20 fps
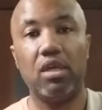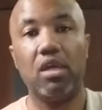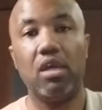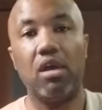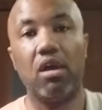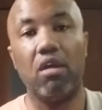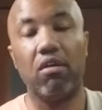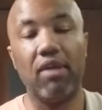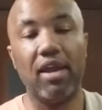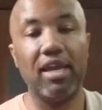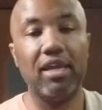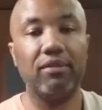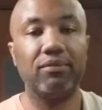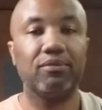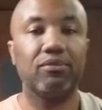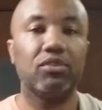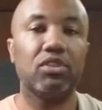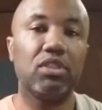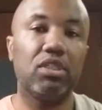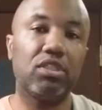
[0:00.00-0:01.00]
All right?
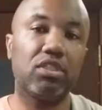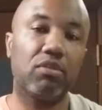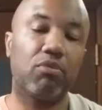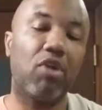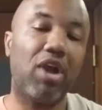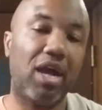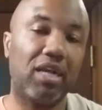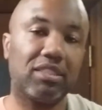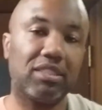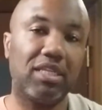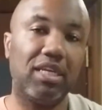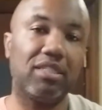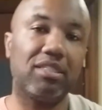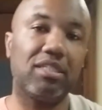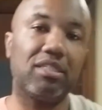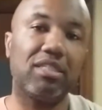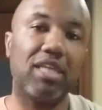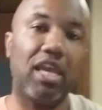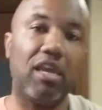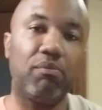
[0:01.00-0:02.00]
It's the Rock's Kitchen
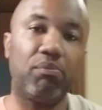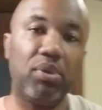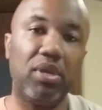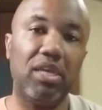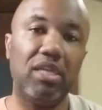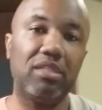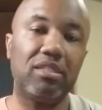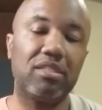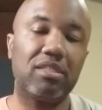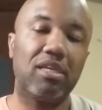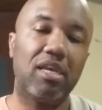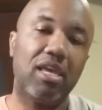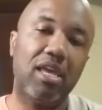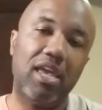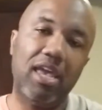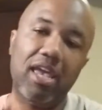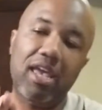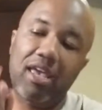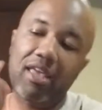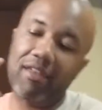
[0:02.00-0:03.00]
saying peace,
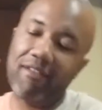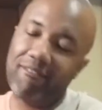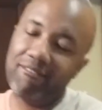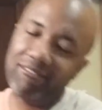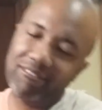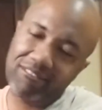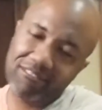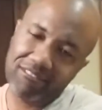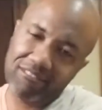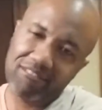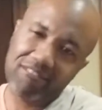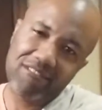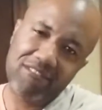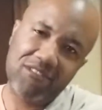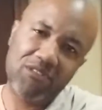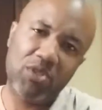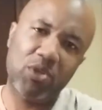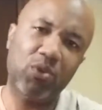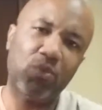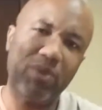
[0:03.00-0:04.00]
and
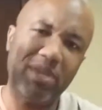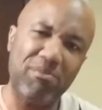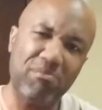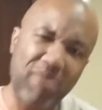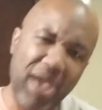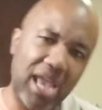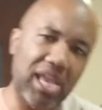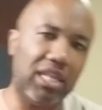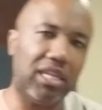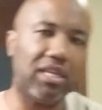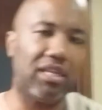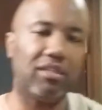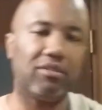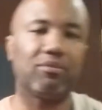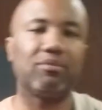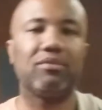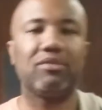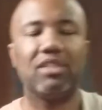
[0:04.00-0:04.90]
we made it.